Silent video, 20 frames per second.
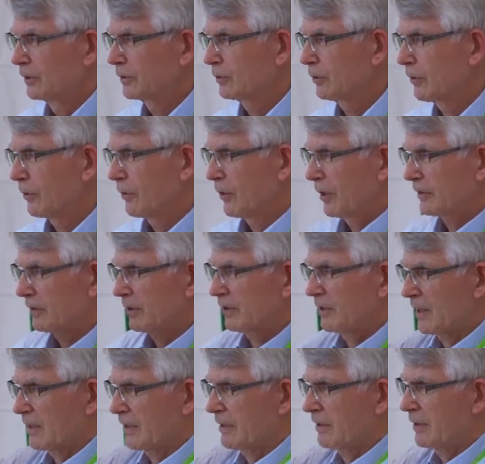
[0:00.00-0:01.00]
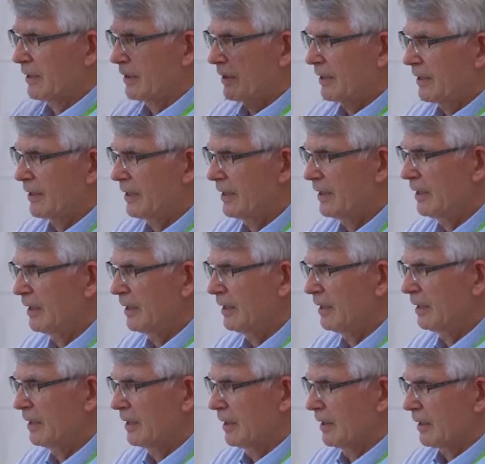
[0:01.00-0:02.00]
So not just
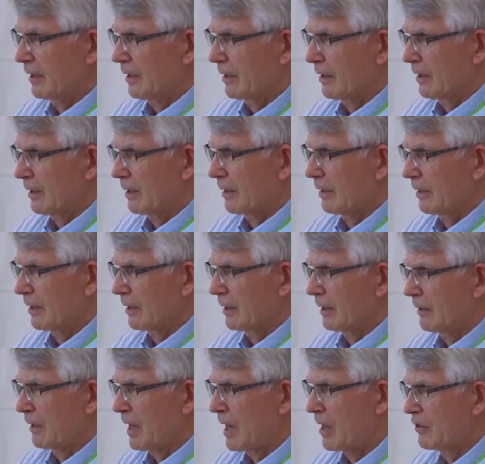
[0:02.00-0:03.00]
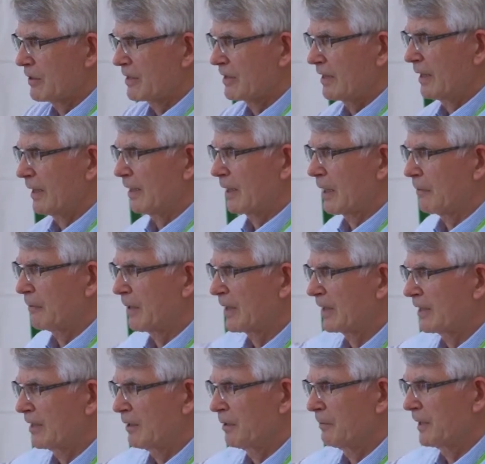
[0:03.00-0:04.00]
here housing and 1
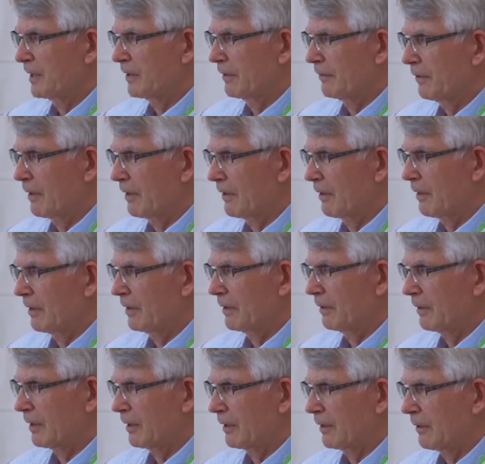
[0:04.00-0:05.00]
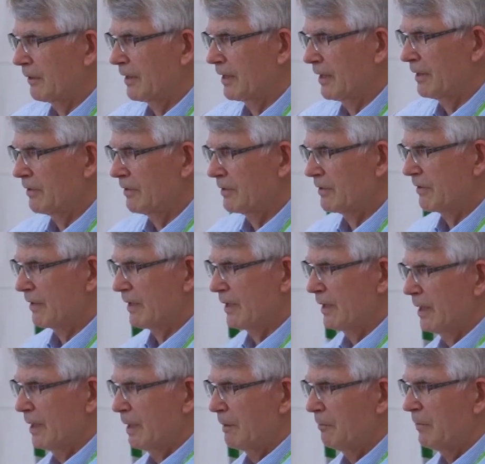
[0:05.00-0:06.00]
kilometer further the
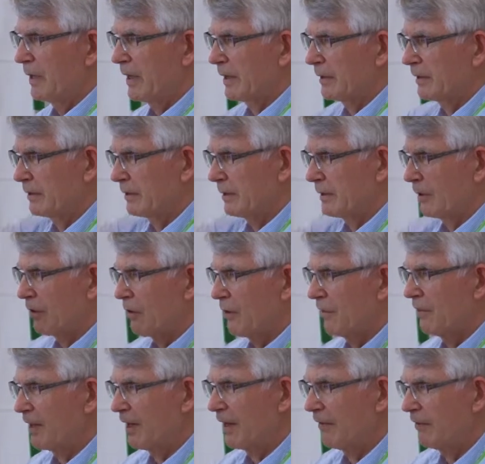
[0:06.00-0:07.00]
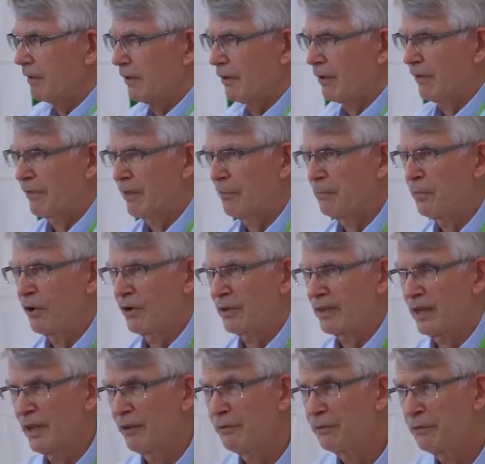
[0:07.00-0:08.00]
industry, but on the level of the block,
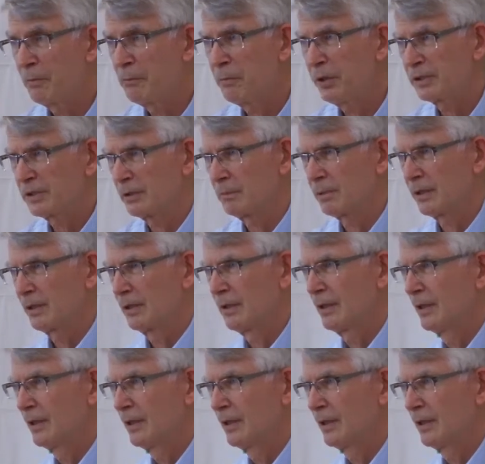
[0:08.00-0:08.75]
if possible.